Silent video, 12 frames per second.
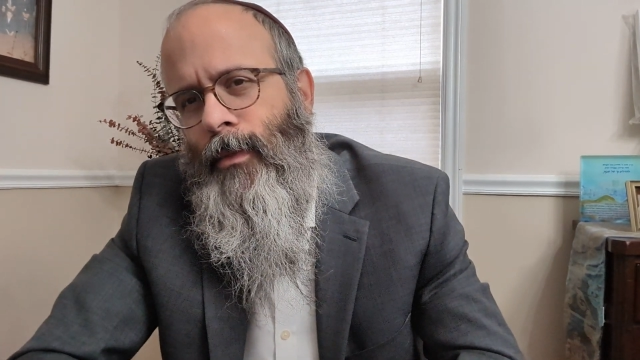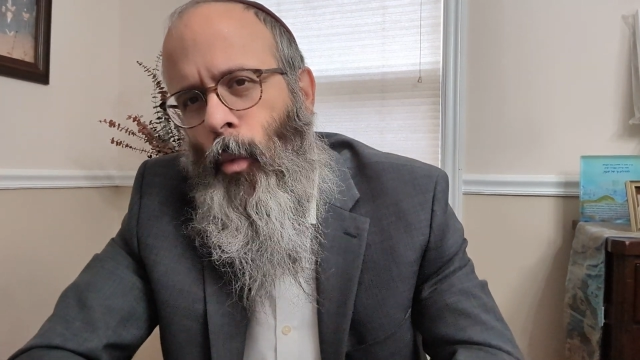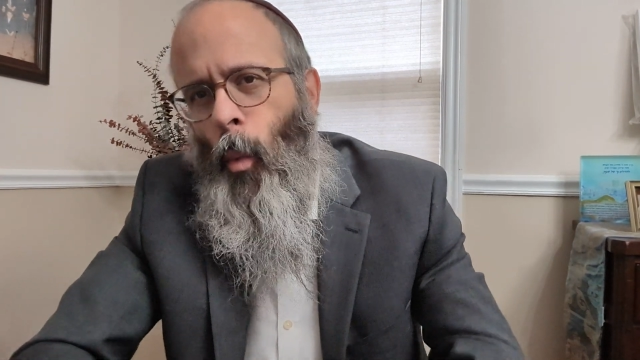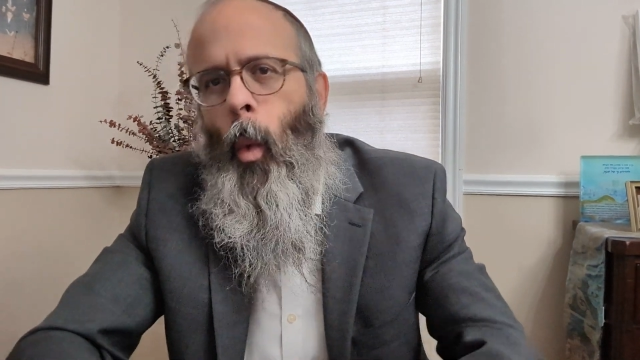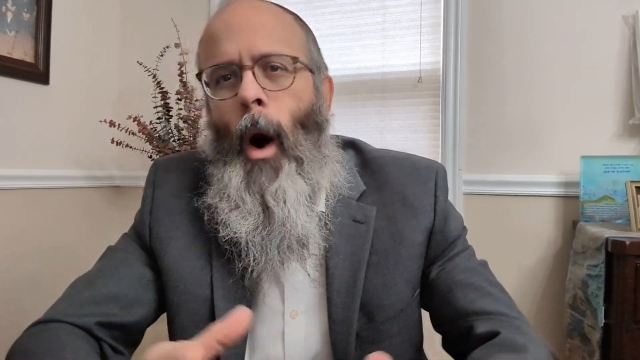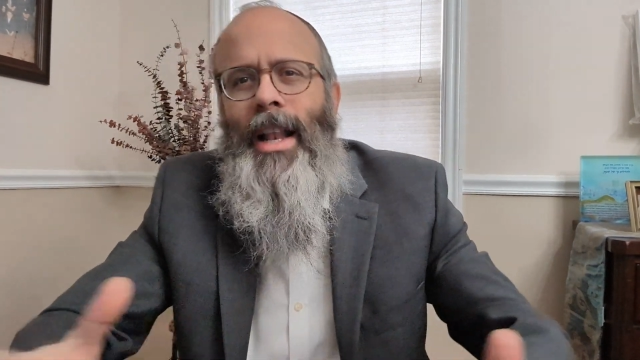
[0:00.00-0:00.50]

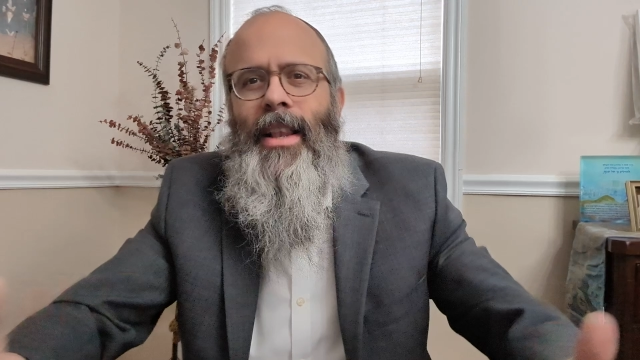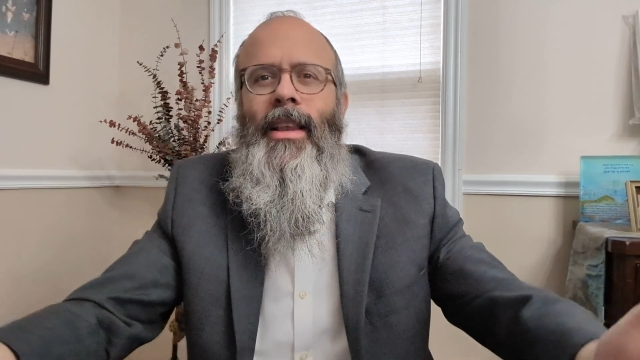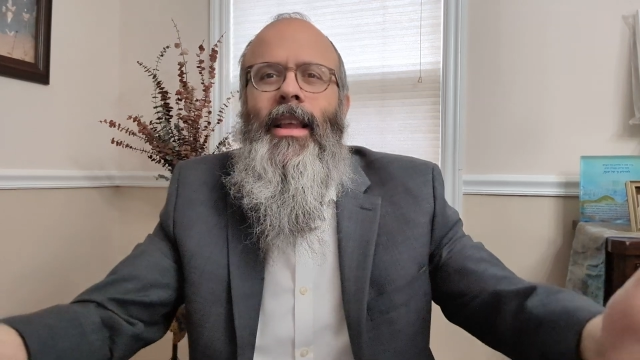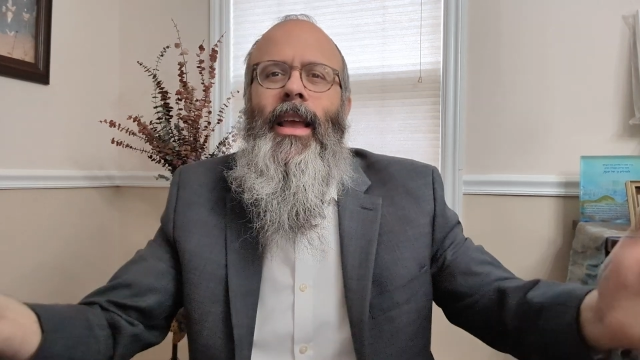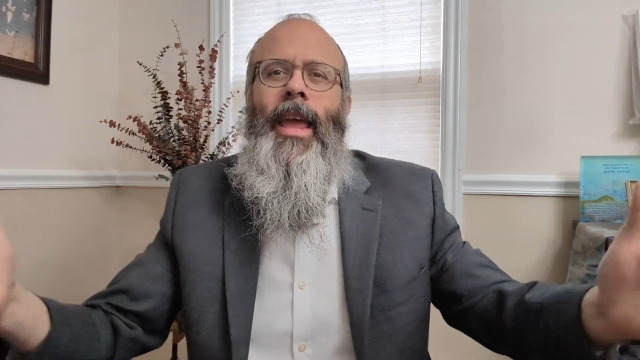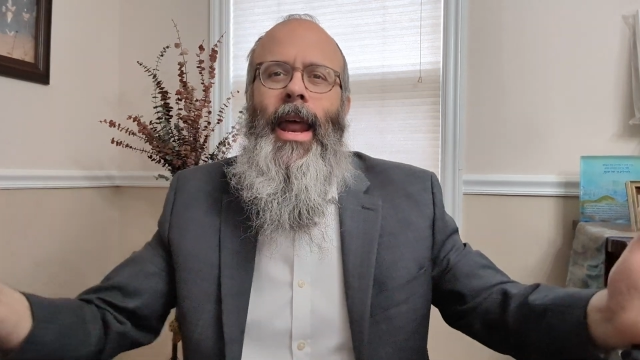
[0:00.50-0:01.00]

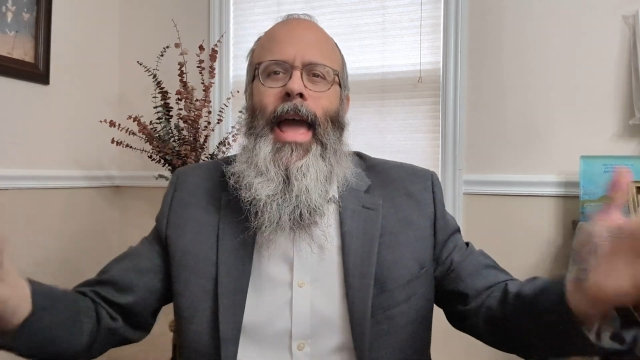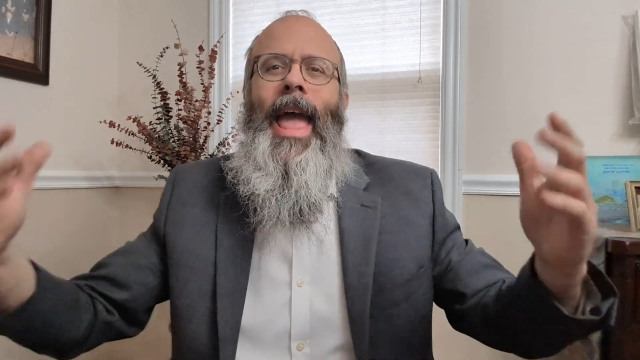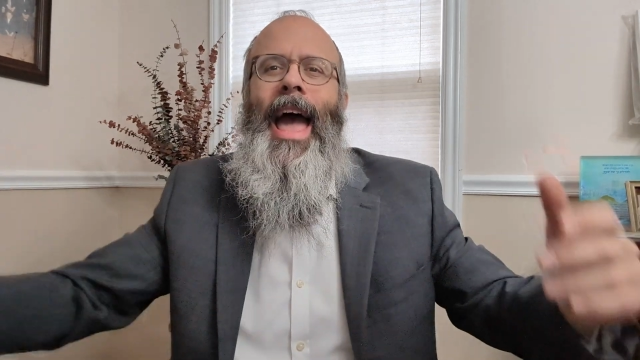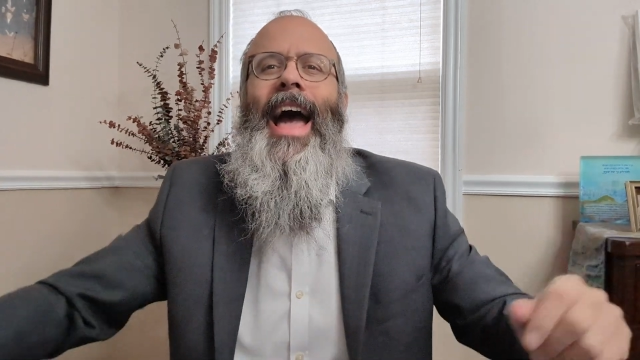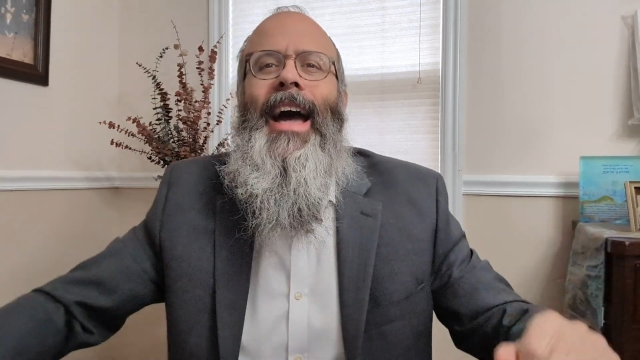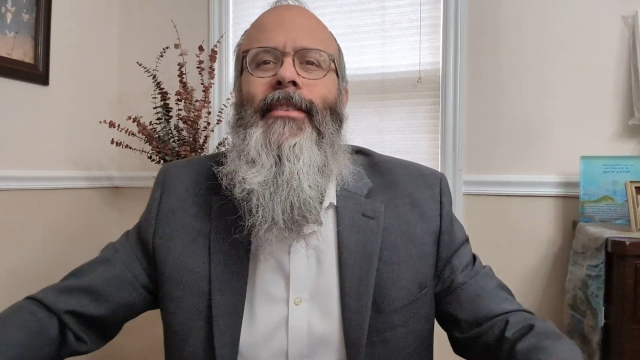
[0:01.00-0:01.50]
What can I
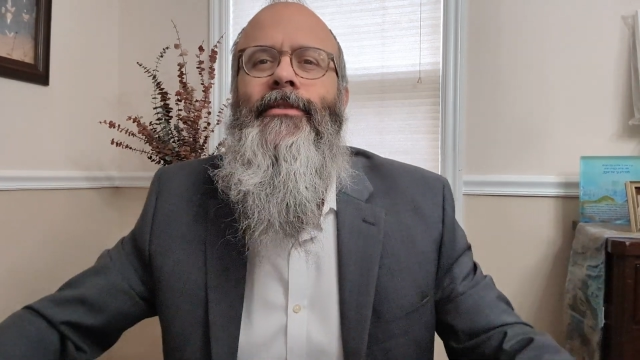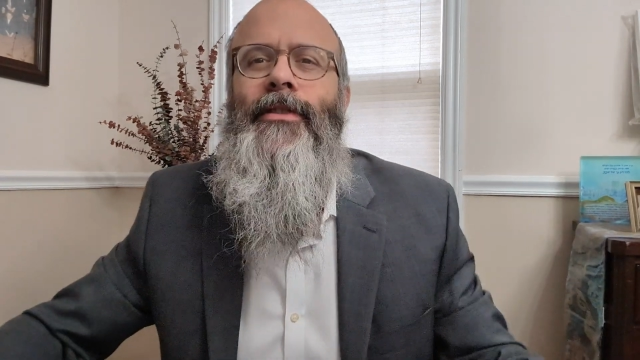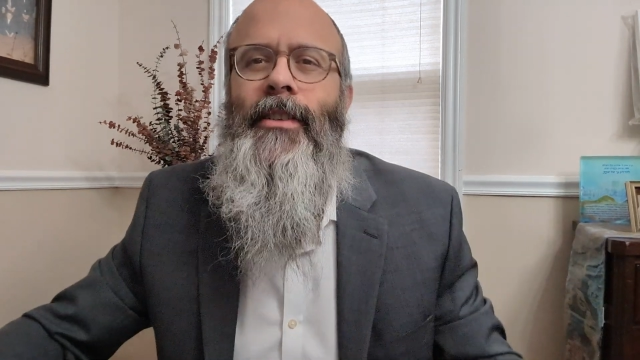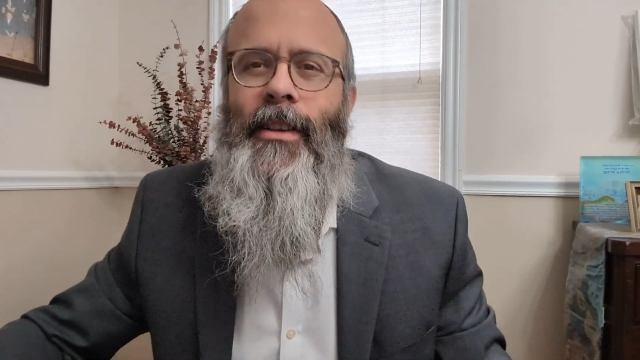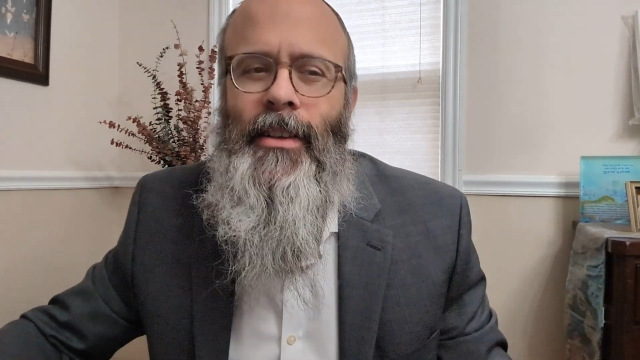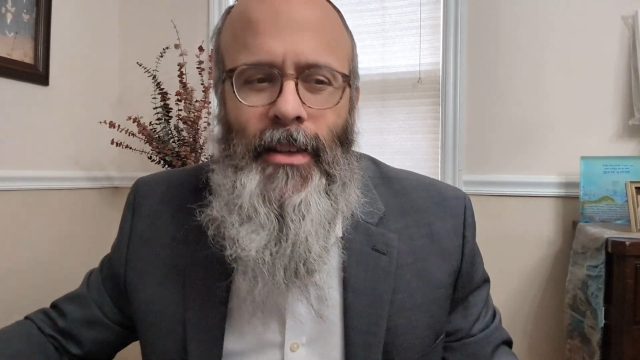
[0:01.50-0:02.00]
have
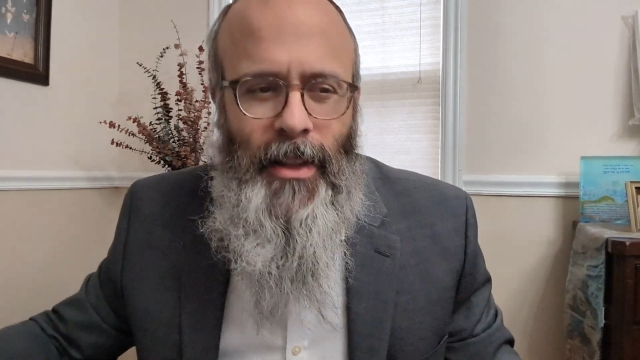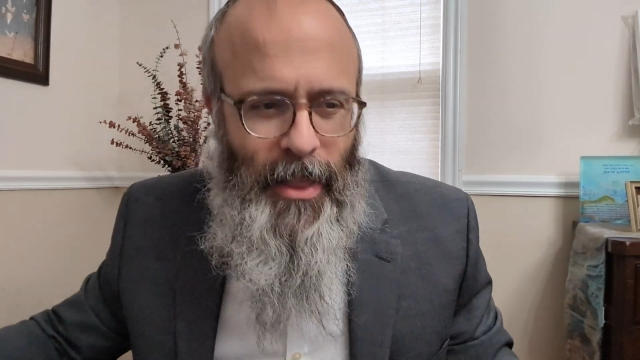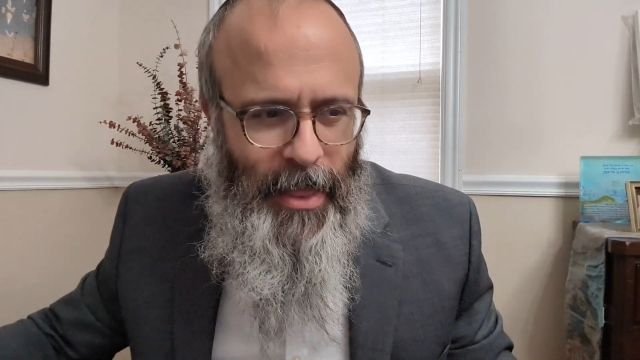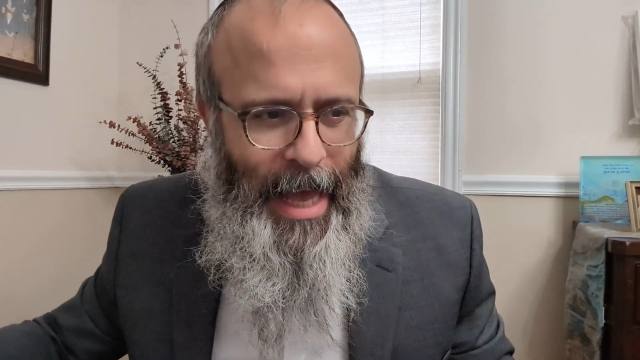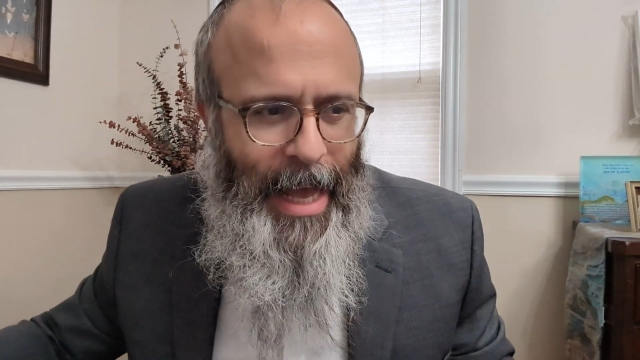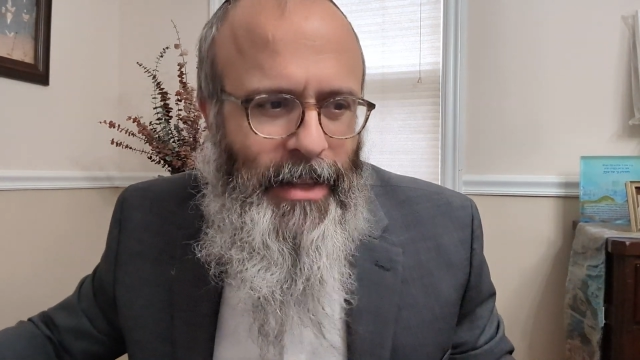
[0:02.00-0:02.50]

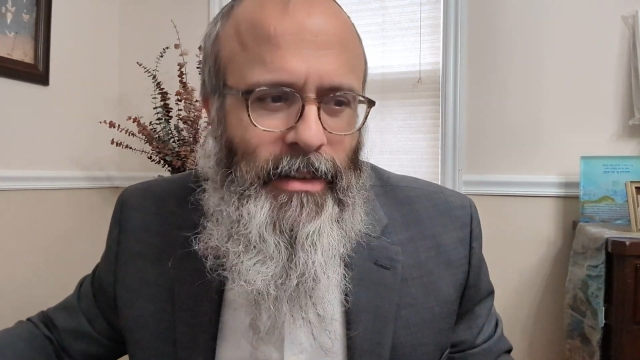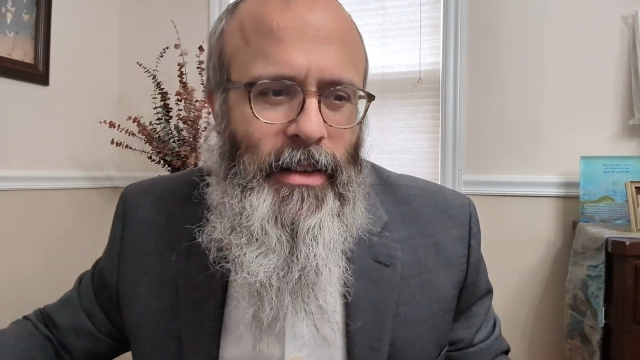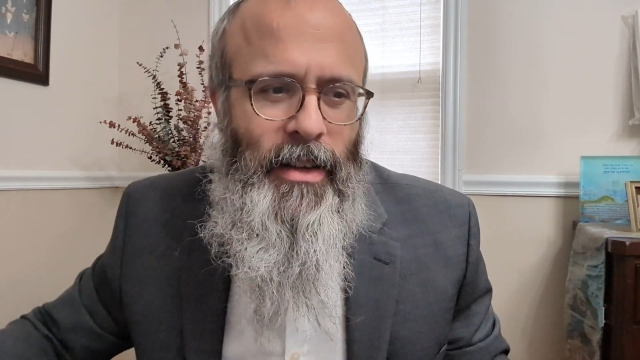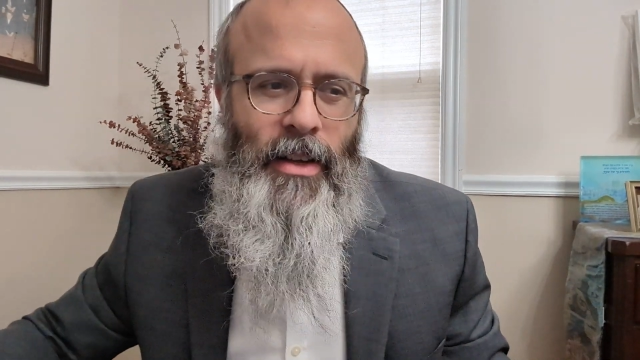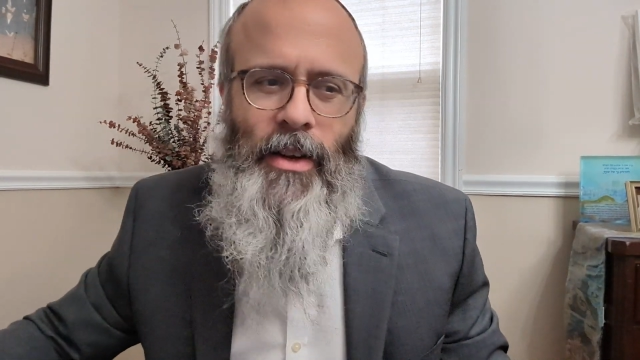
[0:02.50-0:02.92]
that